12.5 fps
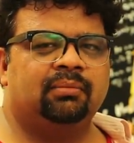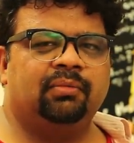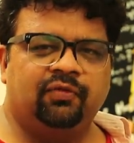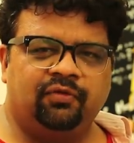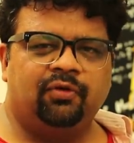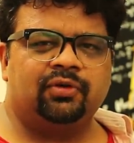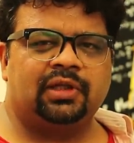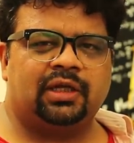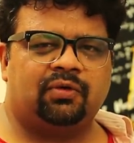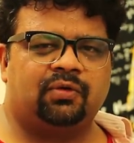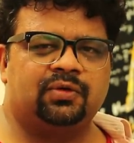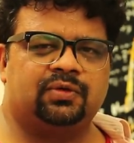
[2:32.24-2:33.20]
Before
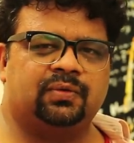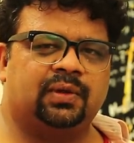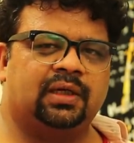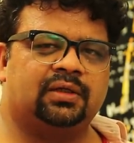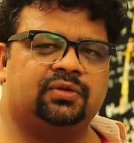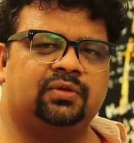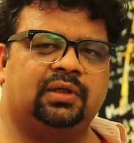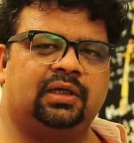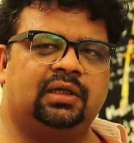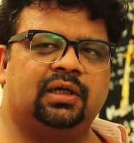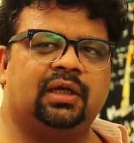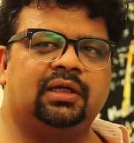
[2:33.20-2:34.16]
that also
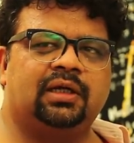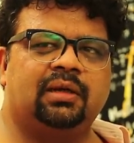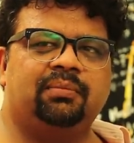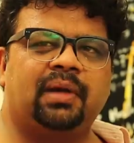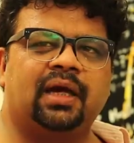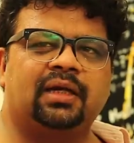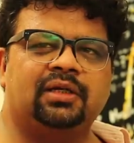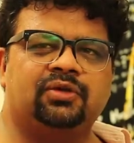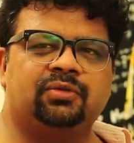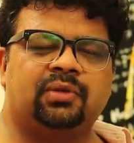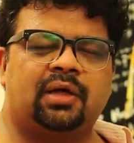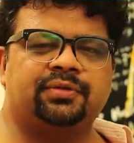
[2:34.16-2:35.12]
actually, I came back in
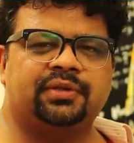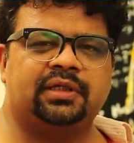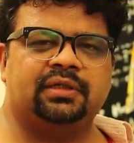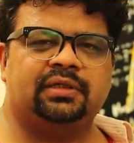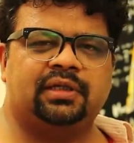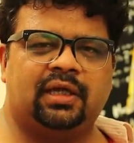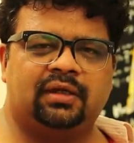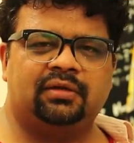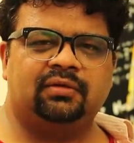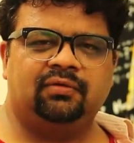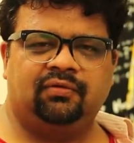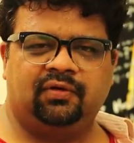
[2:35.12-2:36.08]

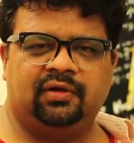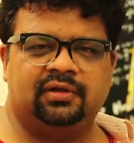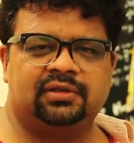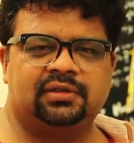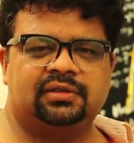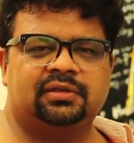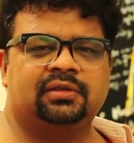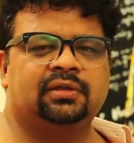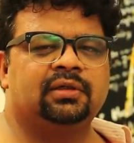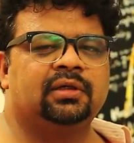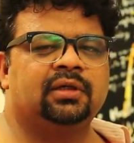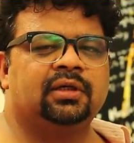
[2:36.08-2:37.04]
2010 first
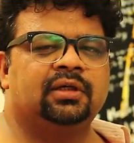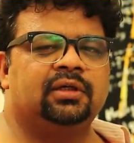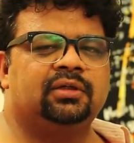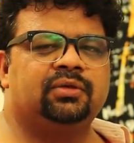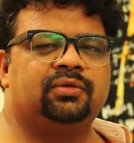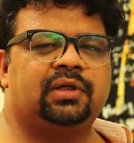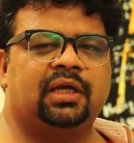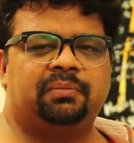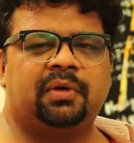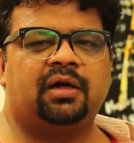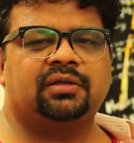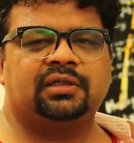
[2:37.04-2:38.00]
to take
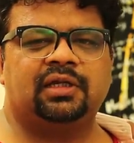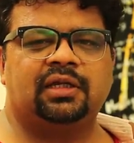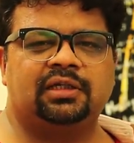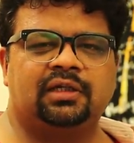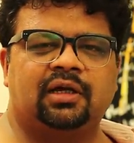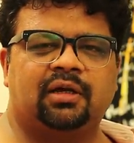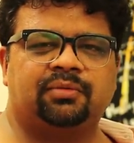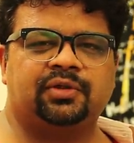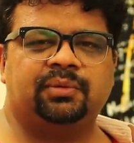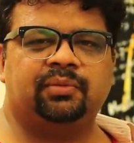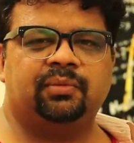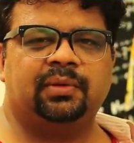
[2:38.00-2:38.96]
part in
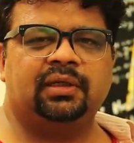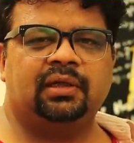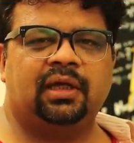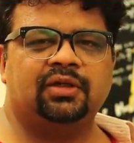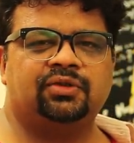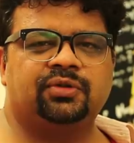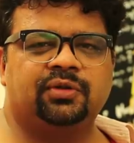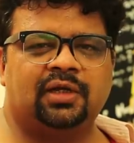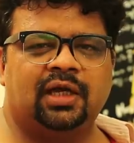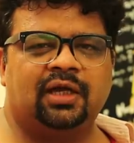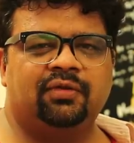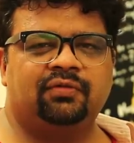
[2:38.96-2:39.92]
anti-corruption movement. I should
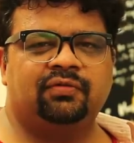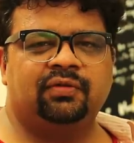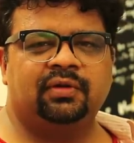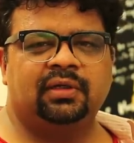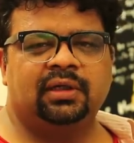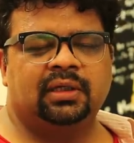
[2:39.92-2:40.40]
have